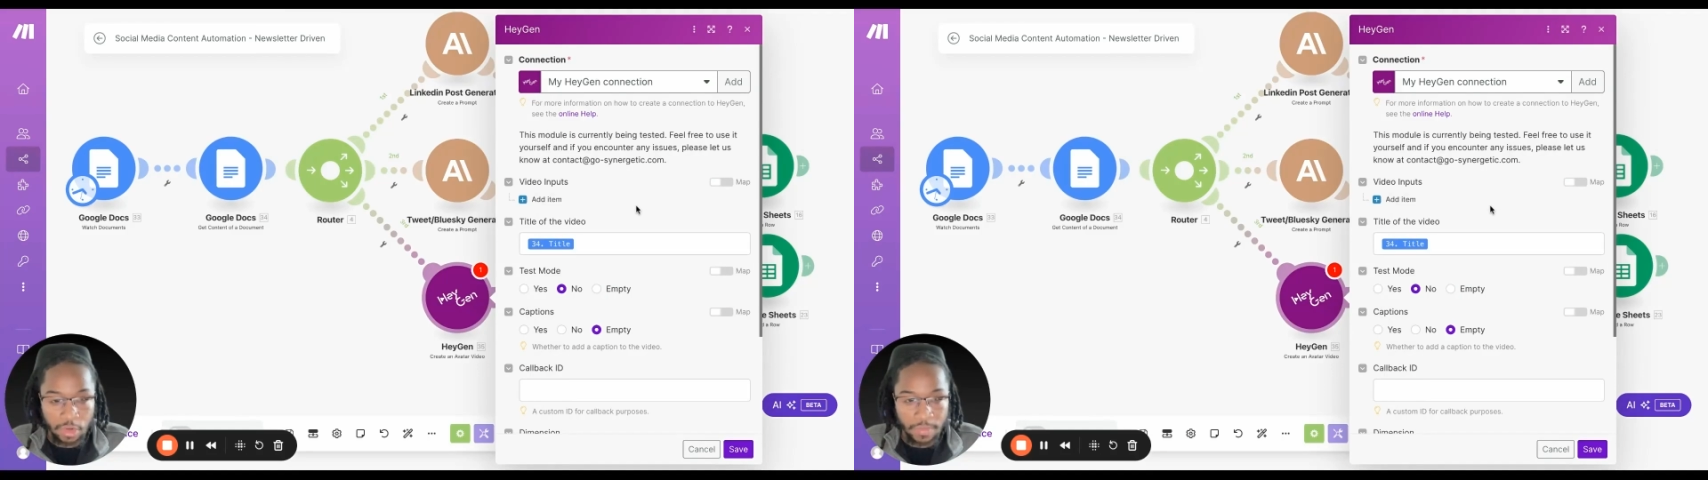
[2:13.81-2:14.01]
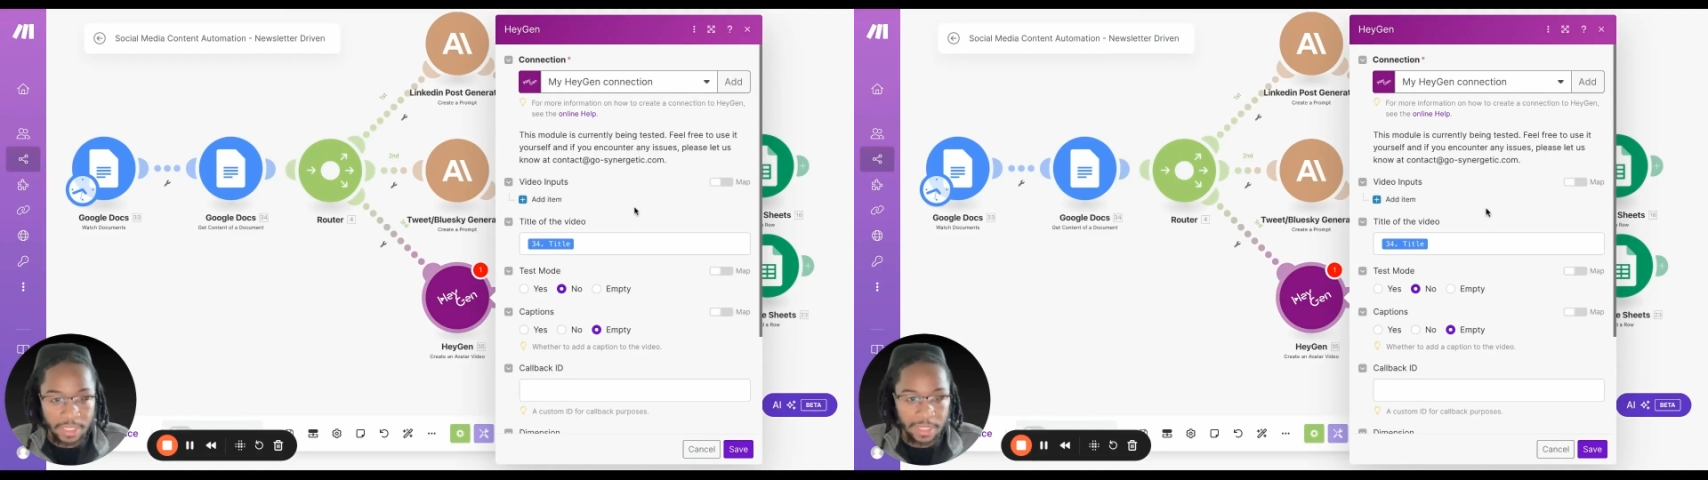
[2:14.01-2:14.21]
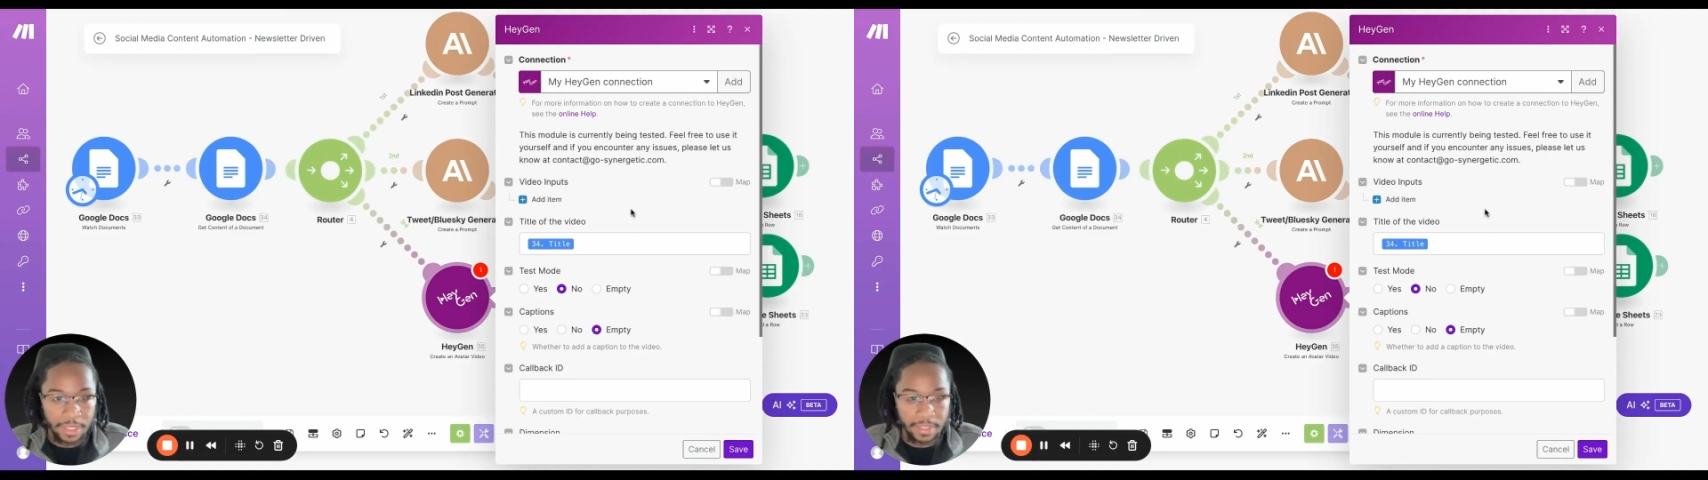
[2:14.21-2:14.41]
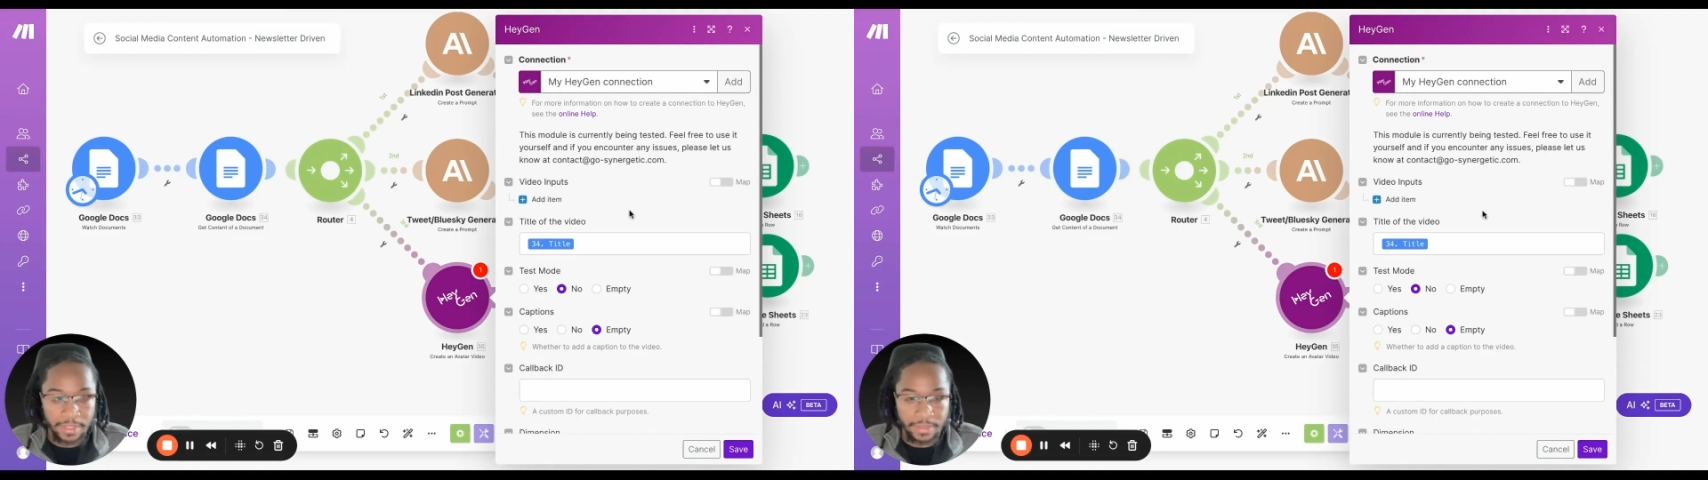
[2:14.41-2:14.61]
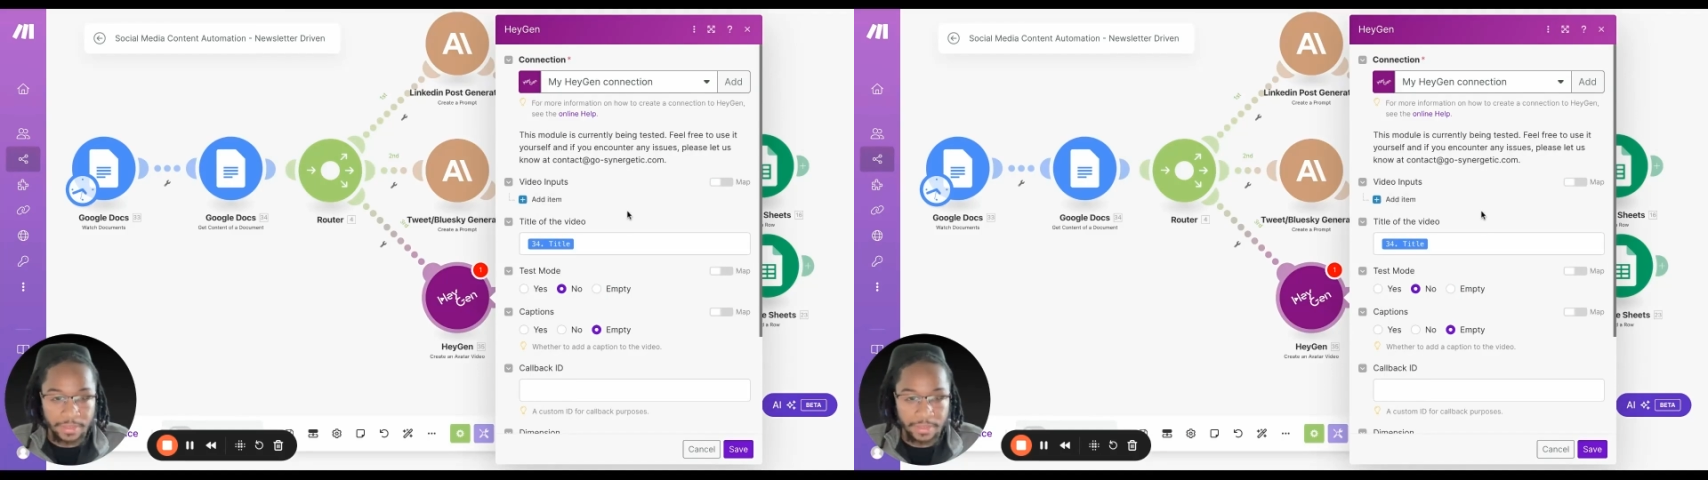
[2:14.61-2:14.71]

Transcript: So it'll be the